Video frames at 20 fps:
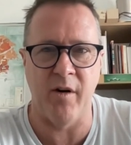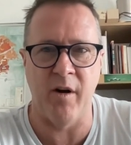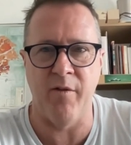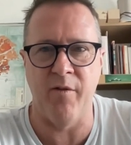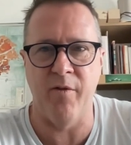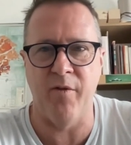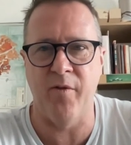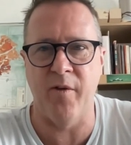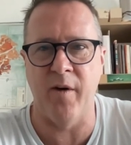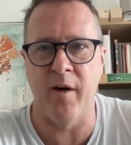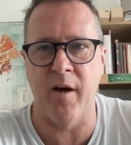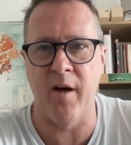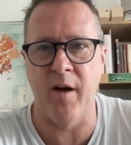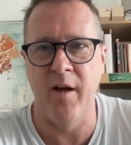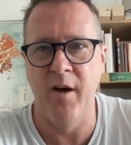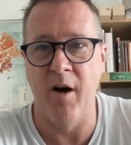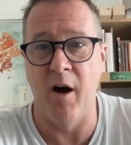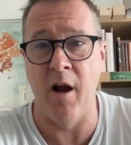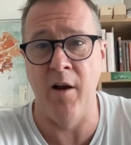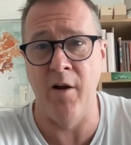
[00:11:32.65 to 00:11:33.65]
I
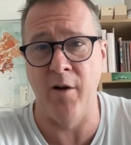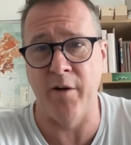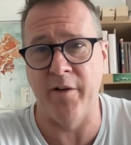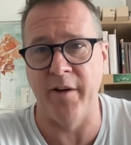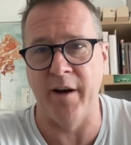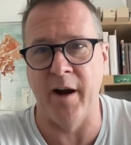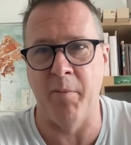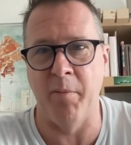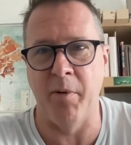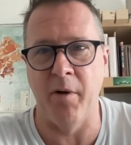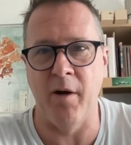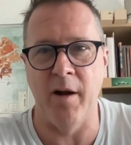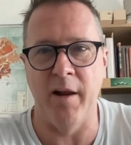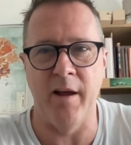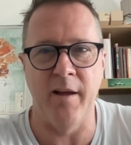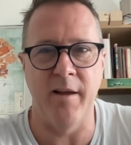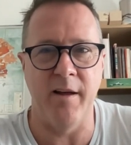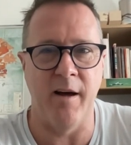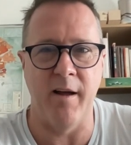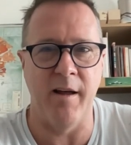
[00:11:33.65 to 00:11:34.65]
looked it up
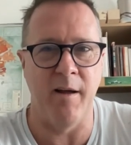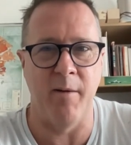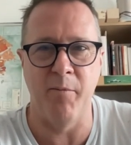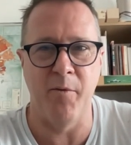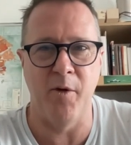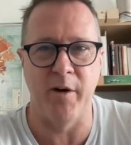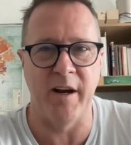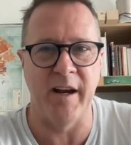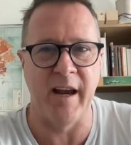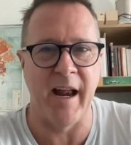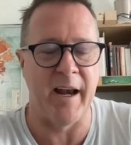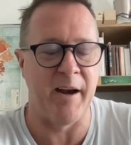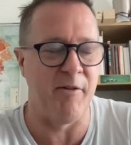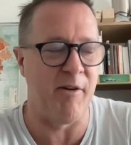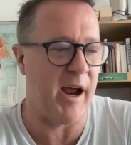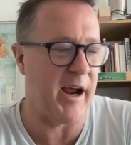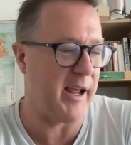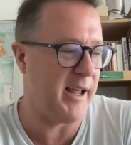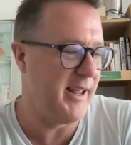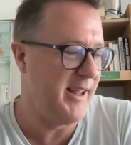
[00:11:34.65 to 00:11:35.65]
earlier. I'm not an
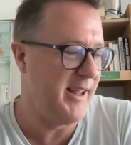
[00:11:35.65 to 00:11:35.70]
anorak.